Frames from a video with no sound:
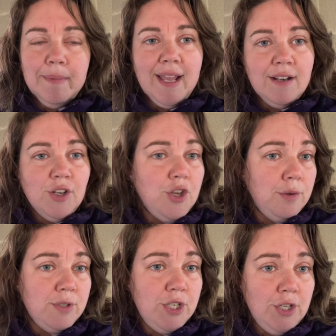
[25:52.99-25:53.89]
in
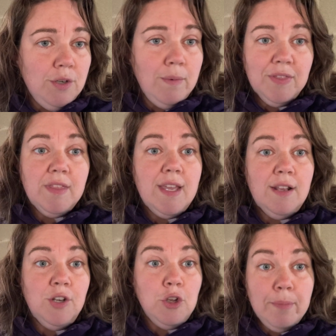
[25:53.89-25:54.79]
coop 2 with
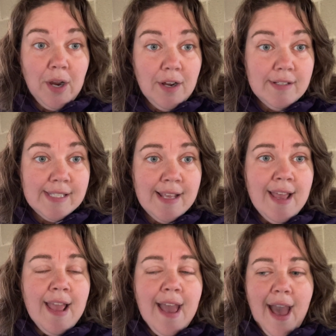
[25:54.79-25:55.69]
the new birds.
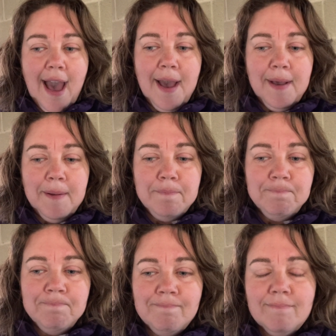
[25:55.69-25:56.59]
Kind